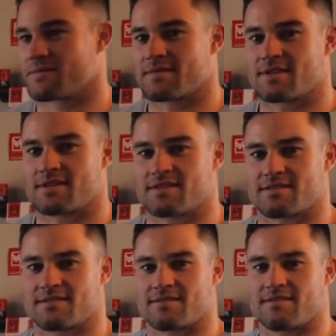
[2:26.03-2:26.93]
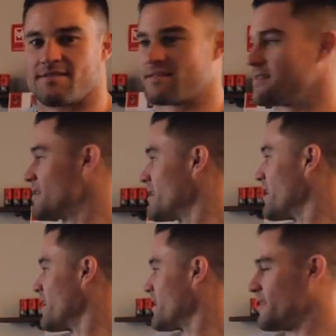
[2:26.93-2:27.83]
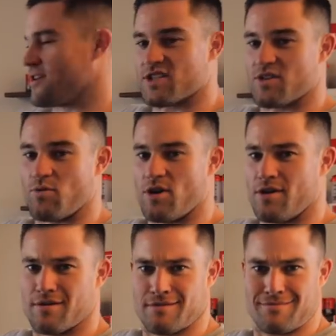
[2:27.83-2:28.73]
You wanna show us the wall? Hey, there's the wall.